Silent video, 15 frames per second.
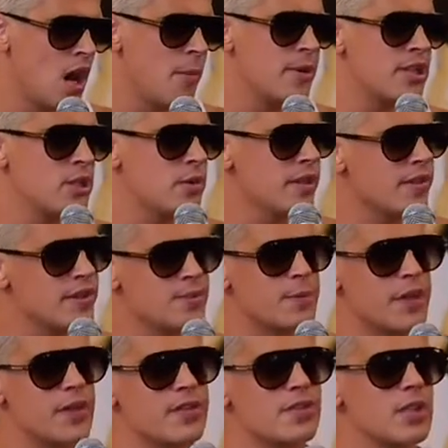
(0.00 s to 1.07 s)
I'll be doing this
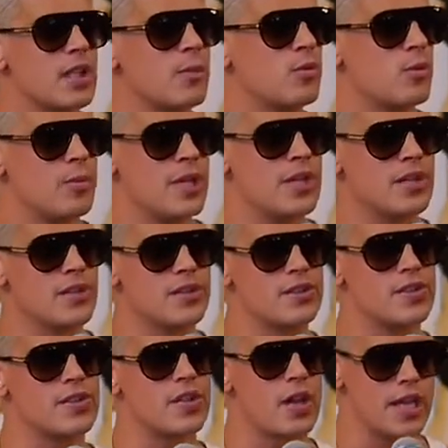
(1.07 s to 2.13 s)
because the liberal media is
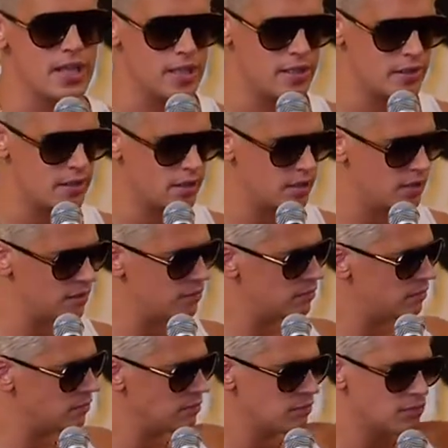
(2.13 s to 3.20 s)
deciding that
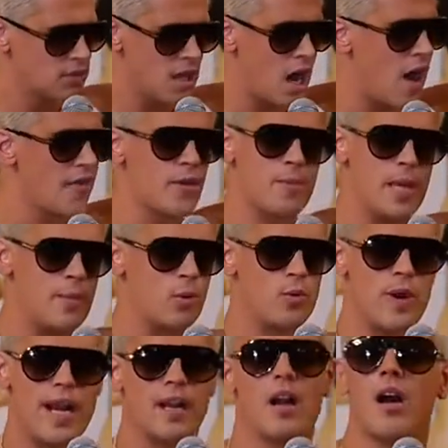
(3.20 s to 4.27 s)
other people
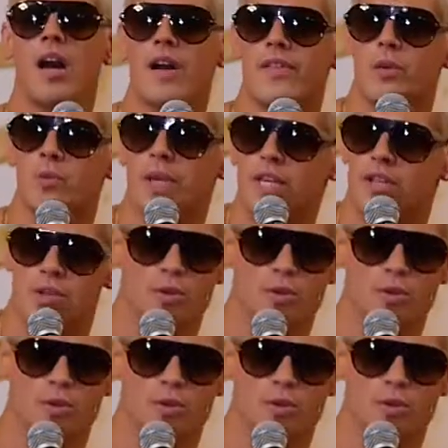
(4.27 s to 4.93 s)
rank higher than we